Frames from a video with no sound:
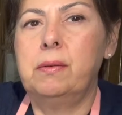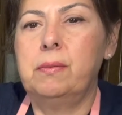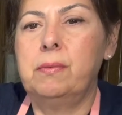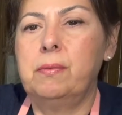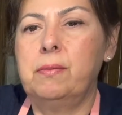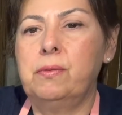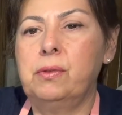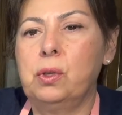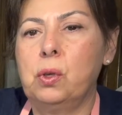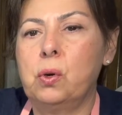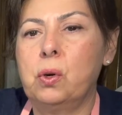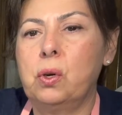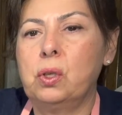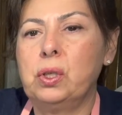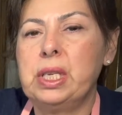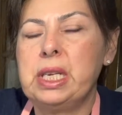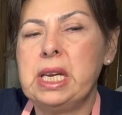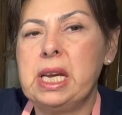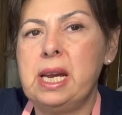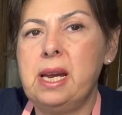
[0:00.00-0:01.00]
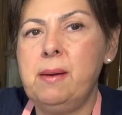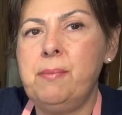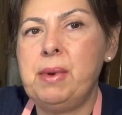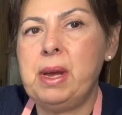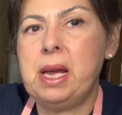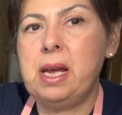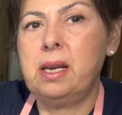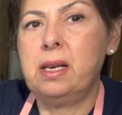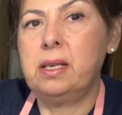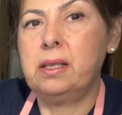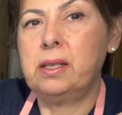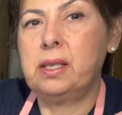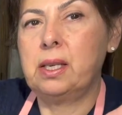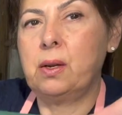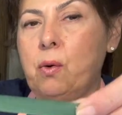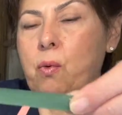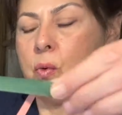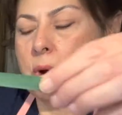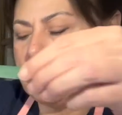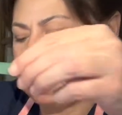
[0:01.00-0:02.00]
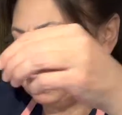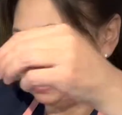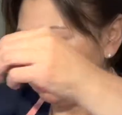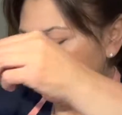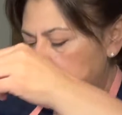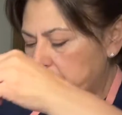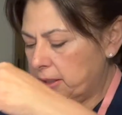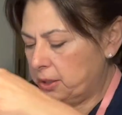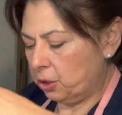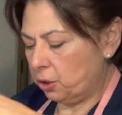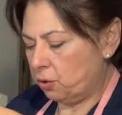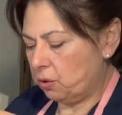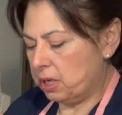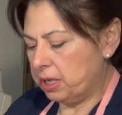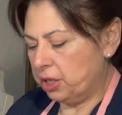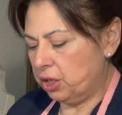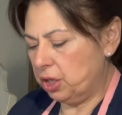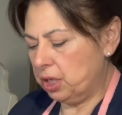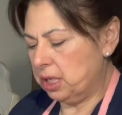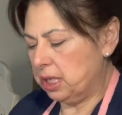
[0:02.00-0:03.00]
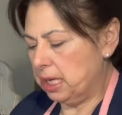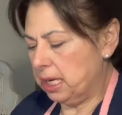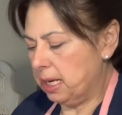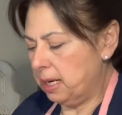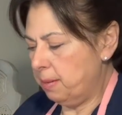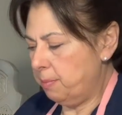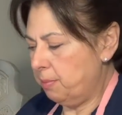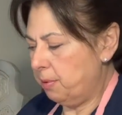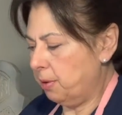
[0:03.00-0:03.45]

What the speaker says: floral tape, and it's waxy, stretchy tape,